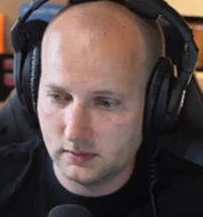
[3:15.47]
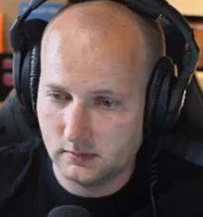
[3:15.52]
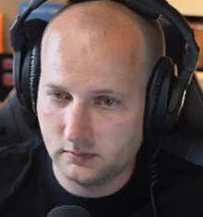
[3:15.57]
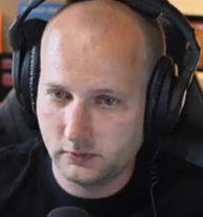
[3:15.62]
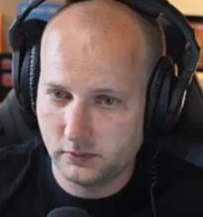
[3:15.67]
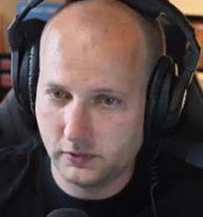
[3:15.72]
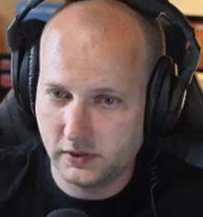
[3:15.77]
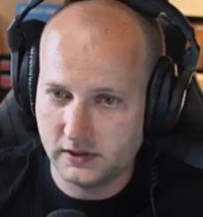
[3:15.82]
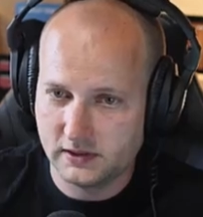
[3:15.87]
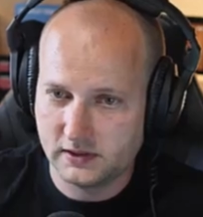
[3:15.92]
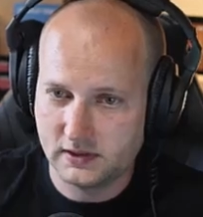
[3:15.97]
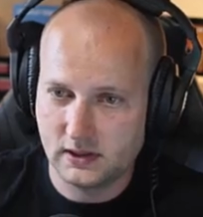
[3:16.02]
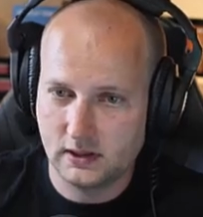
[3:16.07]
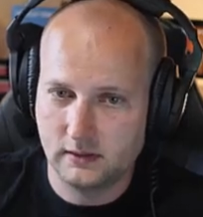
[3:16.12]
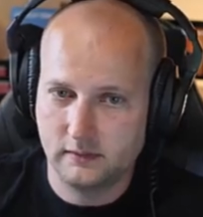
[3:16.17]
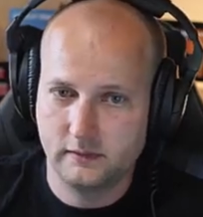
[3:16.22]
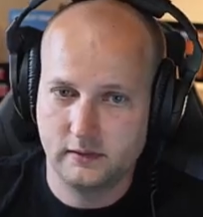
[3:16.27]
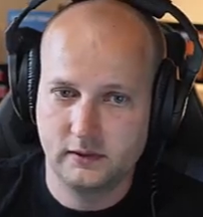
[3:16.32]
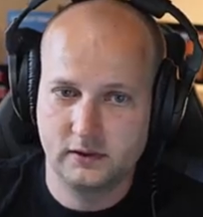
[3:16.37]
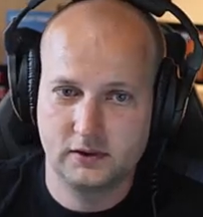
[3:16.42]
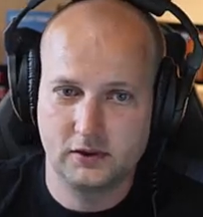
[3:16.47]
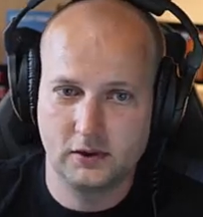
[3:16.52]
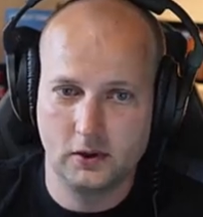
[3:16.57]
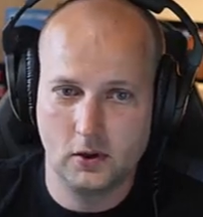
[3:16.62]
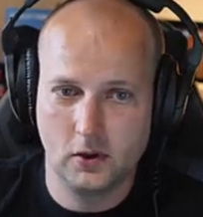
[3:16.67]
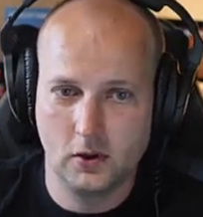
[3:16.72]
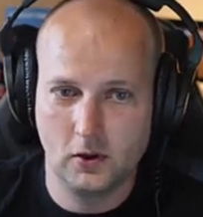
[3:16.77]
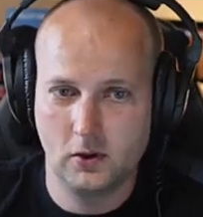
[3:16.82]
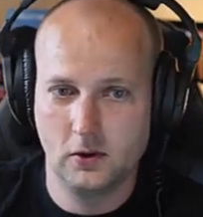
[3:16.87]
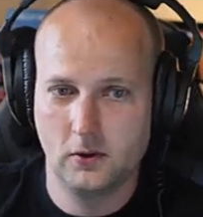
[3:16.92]
Press save.
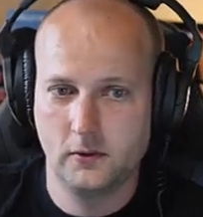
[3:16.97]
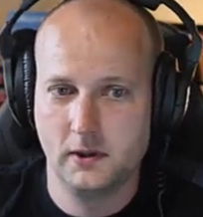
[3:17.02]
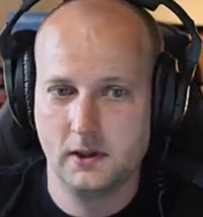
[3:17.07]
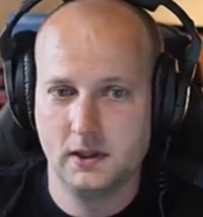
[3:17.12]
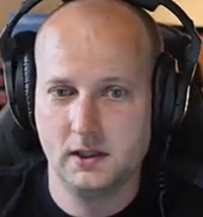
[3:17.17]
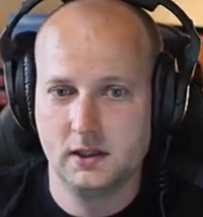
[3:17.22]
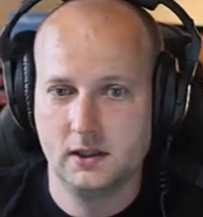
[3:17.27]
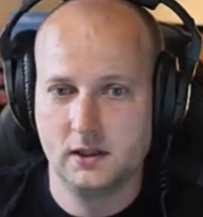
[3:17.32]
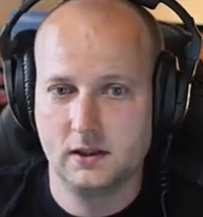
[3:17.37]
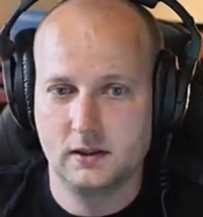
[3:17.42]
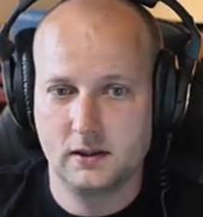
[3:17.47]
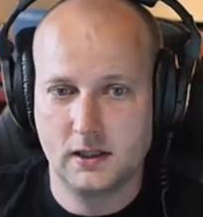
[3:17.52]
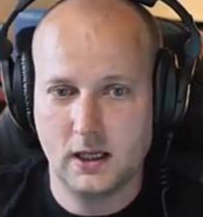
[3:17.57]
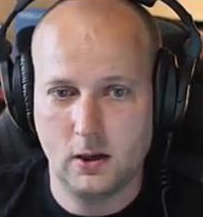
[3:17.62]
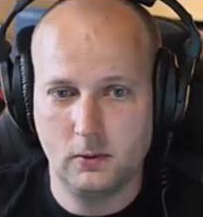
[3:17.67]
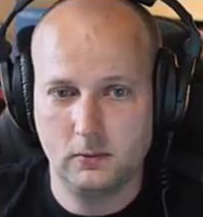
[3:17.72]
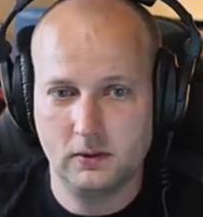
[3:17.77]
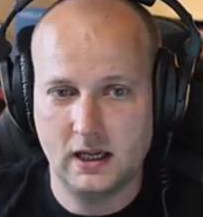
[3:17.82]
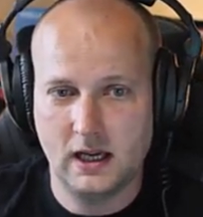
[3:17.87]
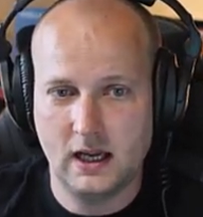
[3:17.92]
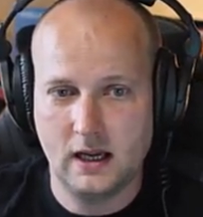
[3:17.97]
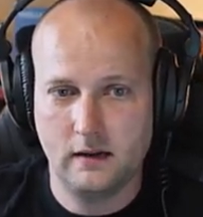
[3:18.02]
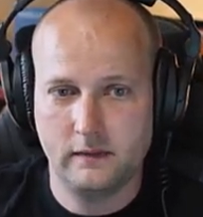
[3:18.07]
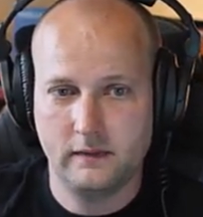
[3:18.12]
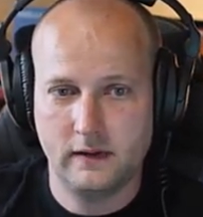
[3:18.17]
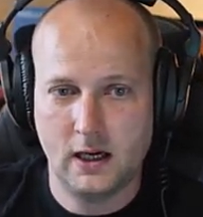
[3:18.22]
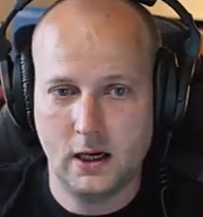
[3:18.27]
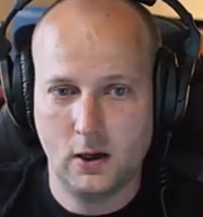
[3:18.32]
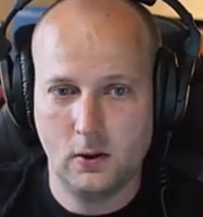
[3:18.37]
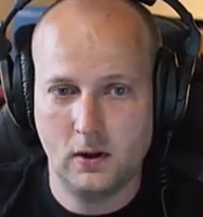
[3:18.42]
So now we have
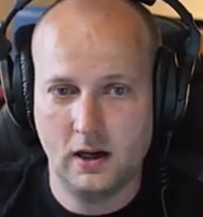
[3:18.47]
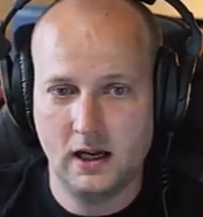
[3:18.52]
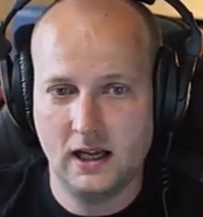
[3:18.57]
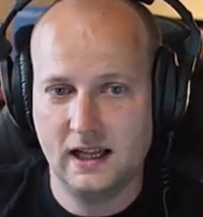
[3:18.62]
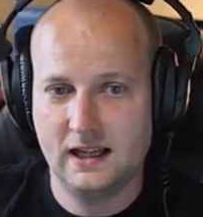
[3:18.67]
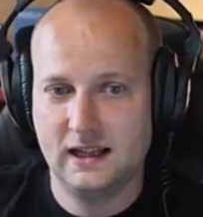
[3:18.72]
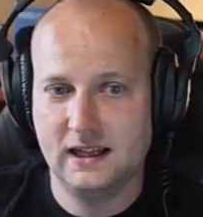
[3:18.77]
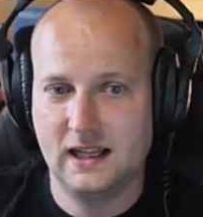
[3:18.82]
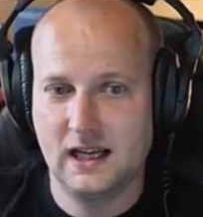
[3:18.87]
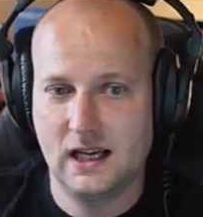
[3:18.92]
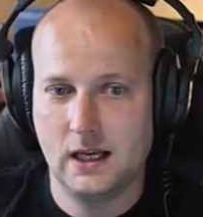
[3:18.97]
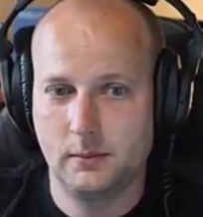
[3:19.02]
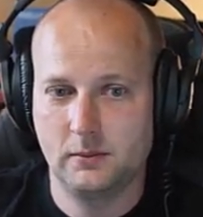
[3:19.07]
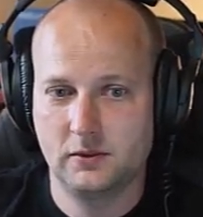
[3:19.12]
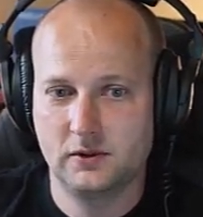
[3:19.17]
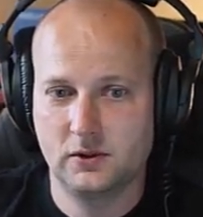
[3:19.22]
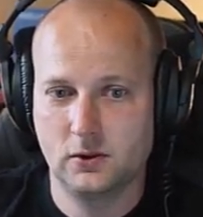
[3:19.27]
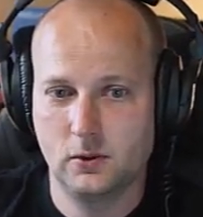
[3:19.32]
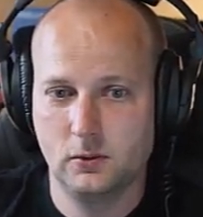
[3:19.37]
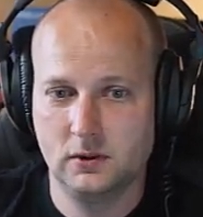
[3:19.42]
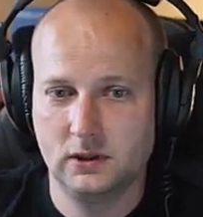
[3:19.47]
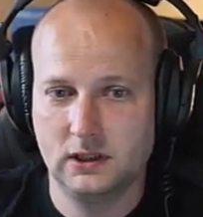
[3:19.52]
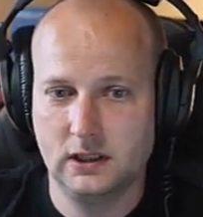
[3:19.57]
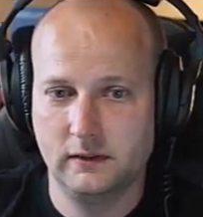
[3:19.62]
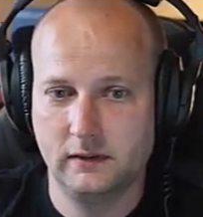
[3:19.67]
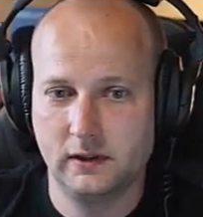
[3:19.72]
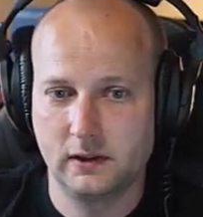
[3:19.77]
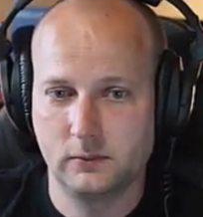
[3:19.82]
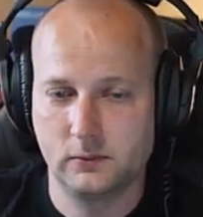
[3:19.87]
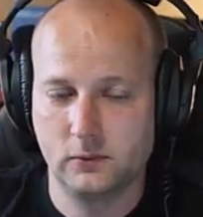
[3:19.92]
our alarm zone
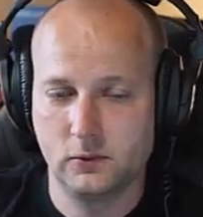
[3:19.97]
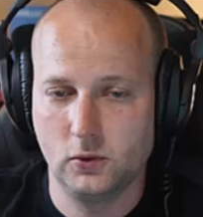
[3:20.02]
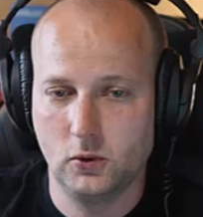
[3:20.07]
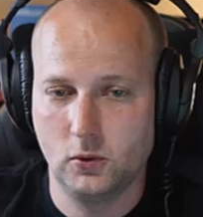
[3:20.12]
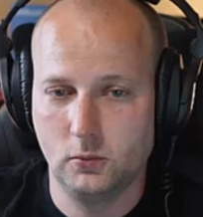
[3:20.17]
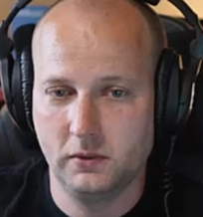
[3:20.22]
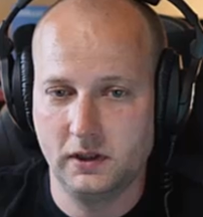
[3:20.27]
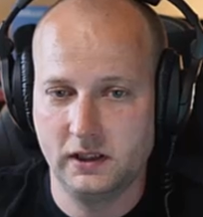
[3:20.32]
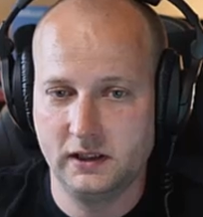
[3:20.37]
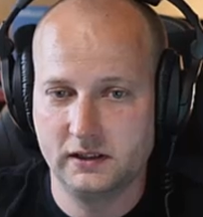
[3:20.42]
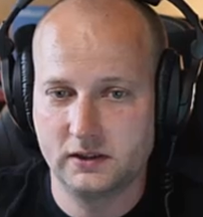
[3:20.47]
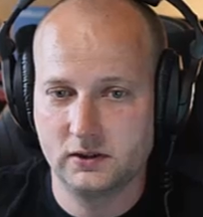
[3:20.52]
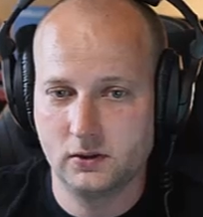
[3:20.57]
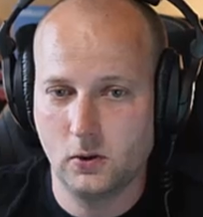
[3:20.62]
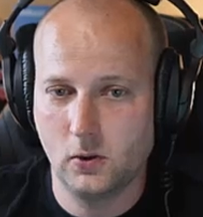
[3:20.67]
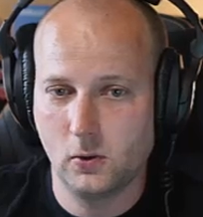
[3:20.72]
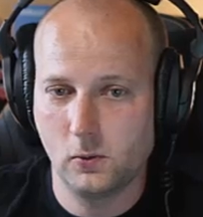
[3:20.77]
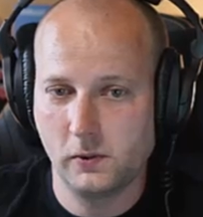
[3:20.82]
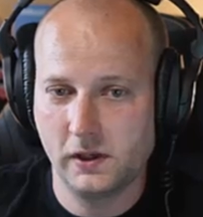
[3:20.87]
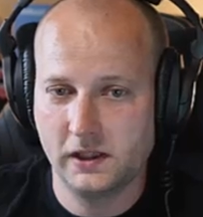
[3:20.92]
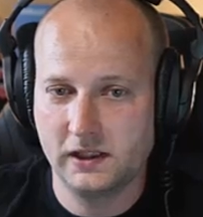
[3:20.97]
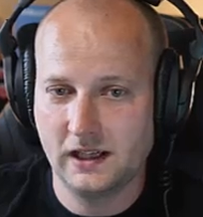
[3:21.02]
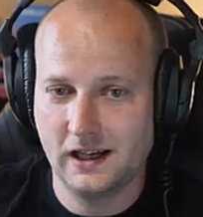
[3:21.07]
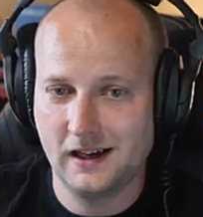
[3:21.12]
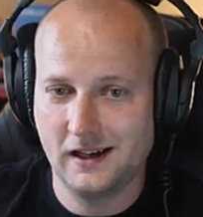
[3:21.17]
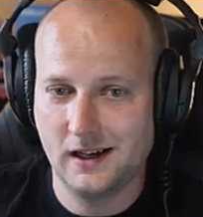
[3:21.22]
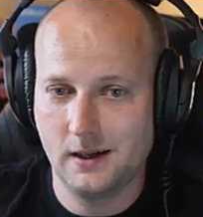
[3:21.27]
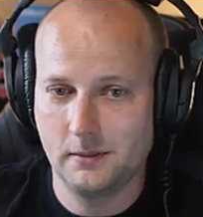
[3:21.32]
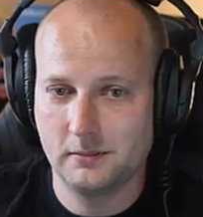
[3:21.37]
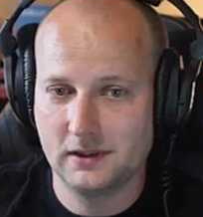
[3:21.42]
living room. It's already
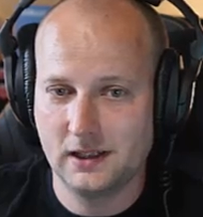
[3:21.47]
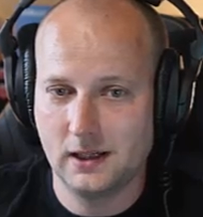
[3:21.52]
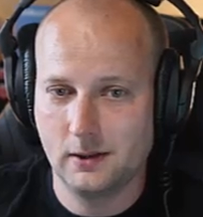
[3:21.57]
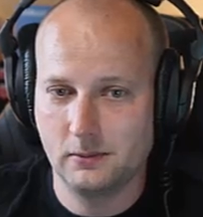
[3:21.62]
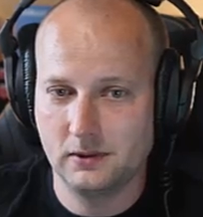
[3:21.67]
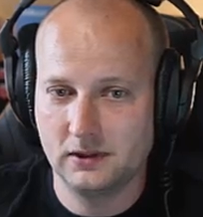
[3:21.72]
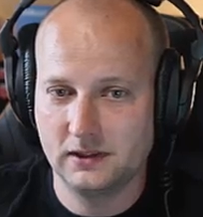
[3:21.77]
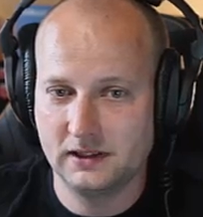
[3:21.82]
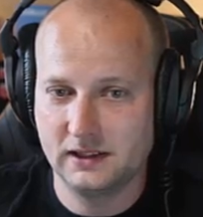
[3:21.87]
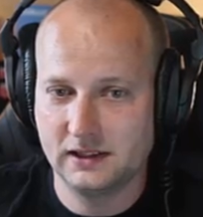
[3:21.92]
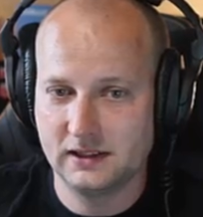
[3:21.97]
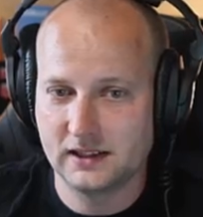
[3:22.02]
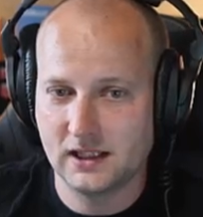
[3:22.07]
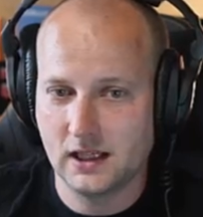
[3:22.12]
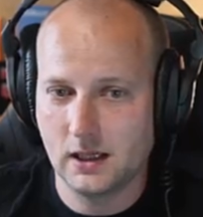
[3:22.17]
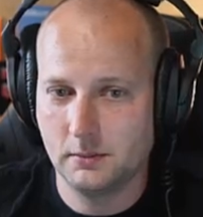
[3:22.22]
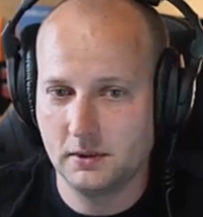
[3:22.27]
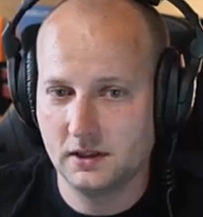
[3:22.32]
armed. I will disarm it.